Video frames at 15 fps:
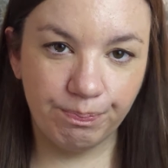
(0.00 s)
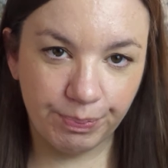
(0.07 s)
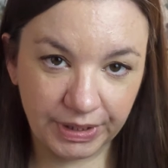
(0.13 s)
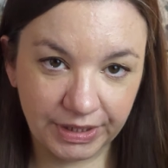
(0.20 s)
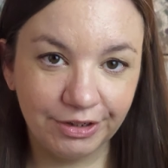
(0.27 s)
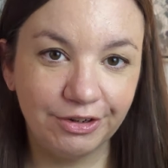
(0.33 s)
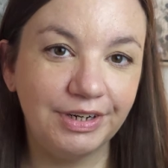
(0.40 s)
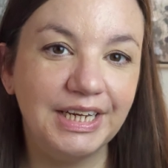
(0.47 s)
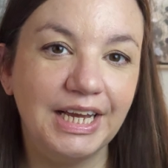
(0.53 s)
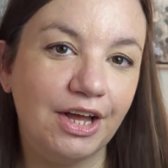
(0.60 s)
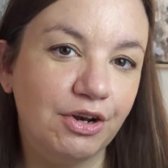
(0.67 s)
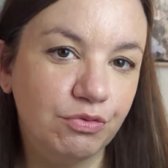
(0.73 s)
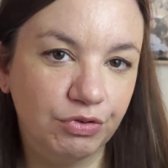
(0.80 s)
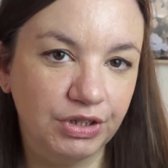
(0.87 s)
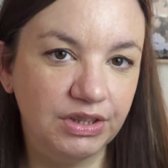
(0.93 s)
But learning how
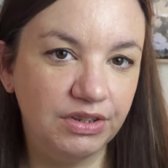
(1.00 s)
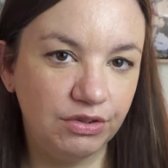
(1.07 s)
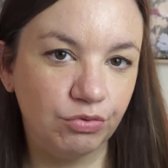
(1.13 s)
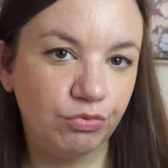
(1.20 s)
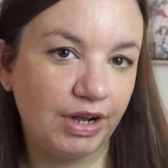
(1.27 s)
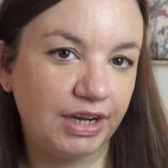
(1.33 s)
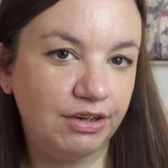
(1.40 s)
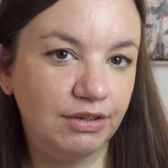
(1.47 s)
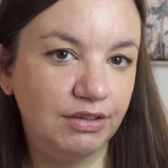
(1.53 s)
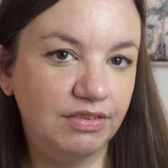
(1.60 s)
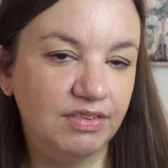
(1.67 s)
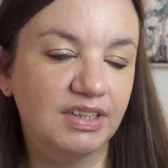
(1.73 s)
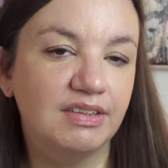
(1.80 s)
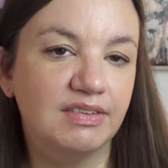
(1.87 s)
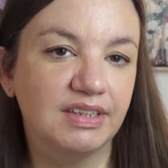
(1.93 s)
to read these
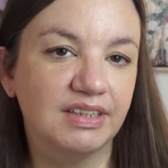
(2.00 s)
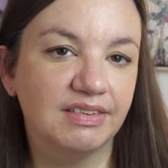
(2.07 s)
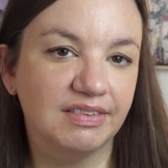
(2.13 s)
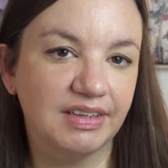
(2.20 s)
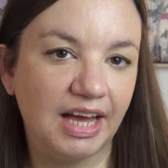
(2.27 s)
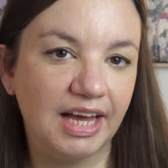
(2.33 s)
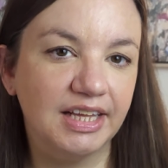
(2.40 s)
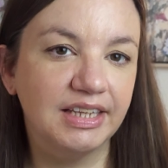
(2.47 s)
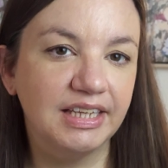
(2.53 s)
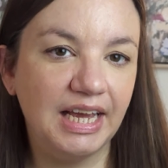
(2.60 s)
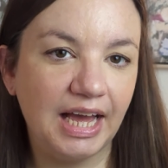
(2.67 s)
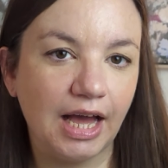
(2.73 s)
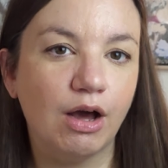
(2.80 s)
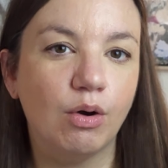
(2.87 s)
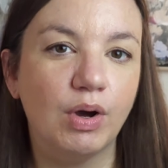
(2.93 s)
records is exactly
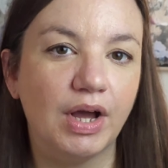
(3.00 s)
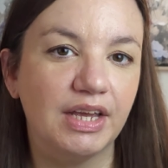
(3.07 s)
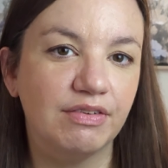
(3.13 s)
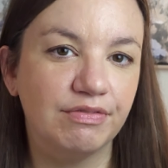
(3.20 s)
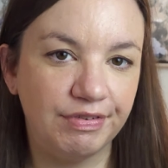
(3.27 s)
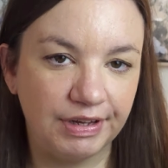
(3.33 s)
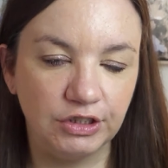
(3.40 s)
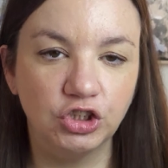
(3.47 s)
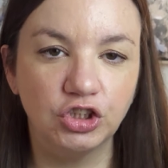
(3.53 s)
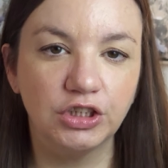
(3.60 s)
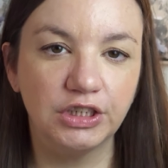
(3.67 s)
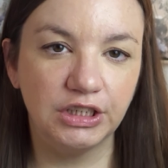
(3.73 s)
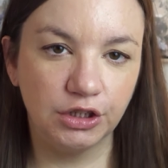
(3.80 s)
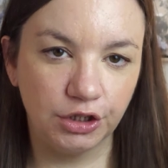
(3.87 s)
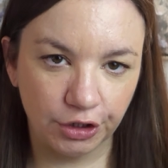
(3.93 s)
how I
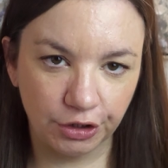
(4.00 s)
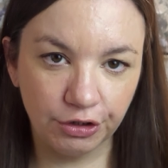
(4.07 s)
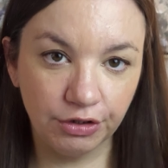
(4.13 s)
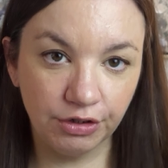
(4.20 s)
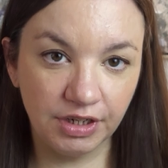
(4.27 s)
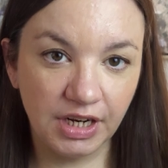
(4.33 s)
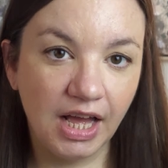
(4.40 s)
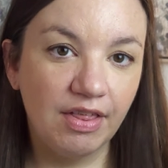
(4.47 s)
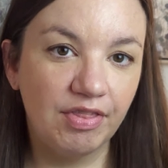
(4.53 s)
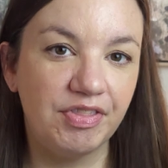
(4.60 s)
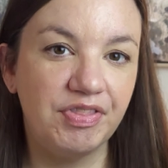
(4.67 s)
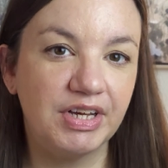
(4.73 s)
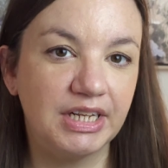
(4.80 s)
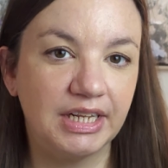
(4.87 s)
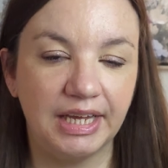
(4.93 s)
eventually learned
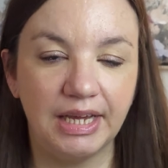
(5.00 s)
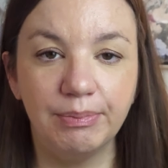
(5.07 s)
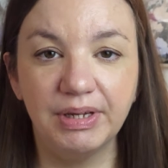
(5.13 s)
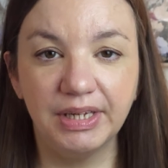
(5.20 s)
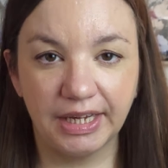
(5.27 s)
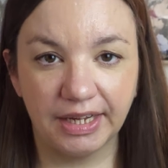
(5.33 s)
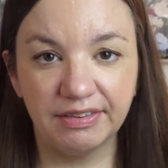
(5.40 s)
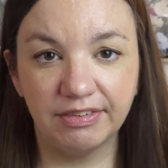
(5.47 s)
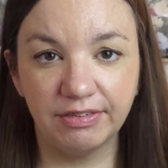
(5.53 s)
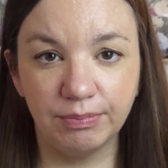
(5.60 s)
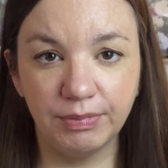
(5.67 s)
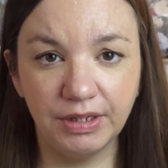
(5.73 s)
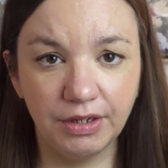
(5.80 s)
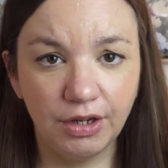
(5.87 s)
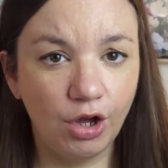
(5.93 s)
that the claim against
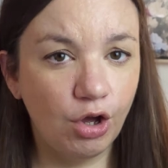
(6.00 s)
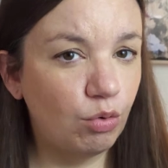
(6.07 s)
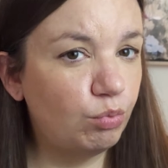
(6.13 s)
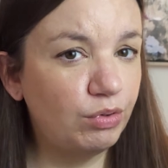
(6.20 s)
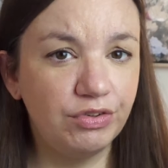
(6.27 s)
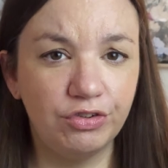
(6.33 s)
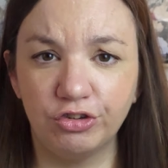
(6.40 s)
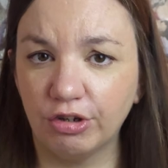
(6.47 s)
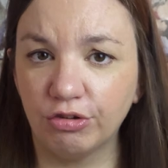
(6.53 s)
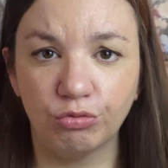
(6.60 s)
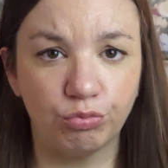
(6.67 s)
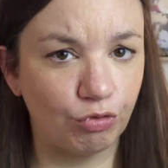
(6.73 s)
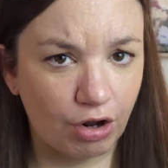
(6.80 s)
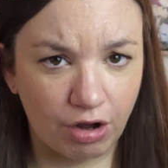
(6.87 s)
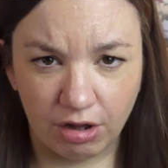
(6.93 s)
me was
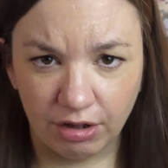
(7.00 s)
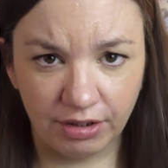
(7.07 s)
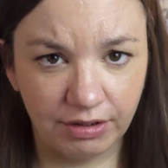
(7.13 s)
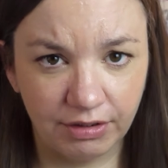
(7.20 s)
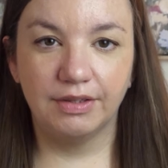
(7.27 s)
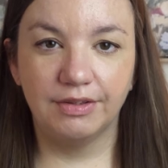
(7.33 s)
just wrong.